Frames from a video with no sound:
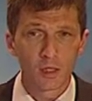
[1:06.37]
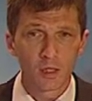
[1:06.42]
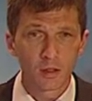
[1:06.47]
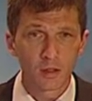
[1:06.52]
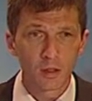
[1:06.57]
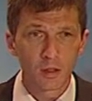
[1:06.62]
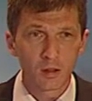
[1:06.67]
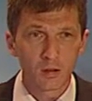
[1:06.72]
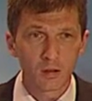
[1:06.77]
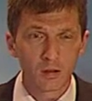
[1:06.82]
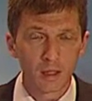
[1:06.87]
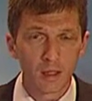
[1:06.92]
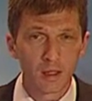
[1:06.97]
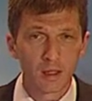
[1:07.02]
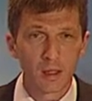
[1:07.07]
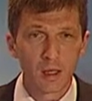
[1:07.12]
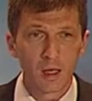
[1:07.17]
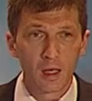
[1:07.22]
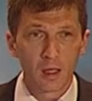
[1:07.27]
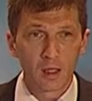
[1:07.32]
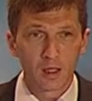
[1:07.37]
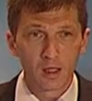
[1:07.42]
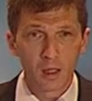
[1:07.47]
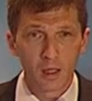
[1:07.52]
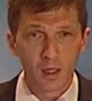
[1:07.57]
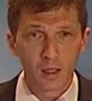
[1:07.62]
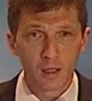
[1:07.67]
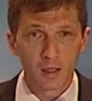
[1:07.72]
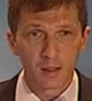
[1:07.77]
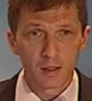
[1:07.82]
relating to
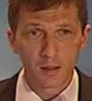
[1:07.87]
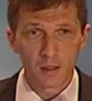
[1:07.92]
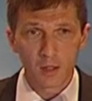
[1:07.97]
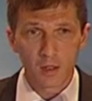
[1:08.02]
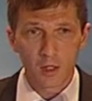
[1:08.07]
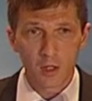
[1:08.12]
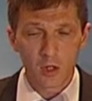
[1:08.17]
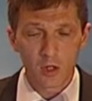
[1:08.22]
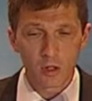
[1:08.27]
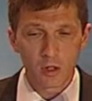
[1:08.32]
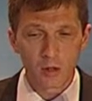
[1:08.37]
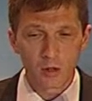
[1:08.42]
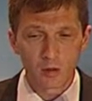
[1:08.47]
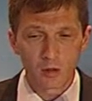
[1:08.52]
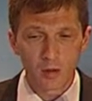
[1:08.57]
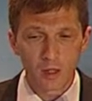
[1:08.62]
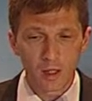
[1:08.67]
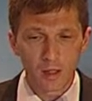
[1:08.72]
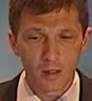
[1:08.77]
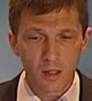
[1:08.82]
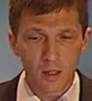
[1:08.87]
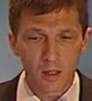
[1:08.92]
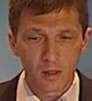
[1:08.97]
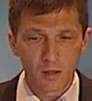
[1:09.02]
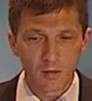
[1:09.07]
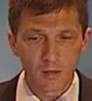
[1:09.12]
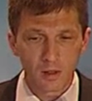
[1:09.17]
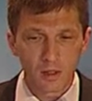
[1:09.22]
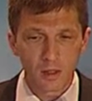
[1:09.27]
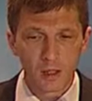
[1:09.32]
remote sensing data for
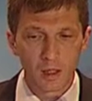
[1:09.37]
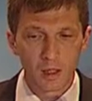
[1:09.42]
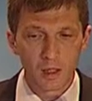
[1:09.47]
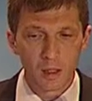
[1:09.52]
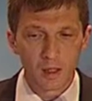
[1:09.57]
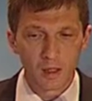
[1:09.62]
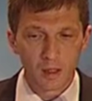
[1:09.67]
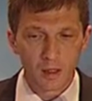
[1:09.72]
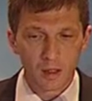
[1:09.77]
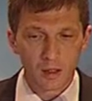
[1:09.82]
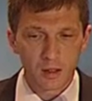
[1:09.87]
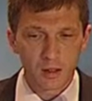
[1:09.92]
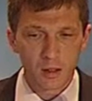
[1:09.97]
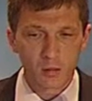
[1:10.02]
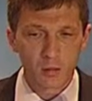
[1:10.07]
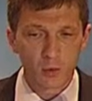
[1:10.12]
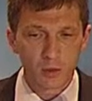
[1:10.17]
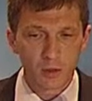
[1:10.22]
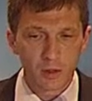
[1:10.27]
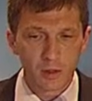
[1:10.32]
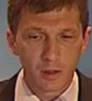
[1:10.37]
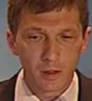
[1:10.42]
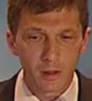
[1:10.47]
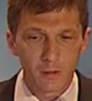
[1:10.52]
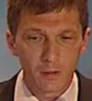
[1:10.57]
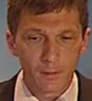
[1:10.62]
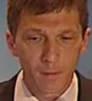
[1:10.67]
forestry applications,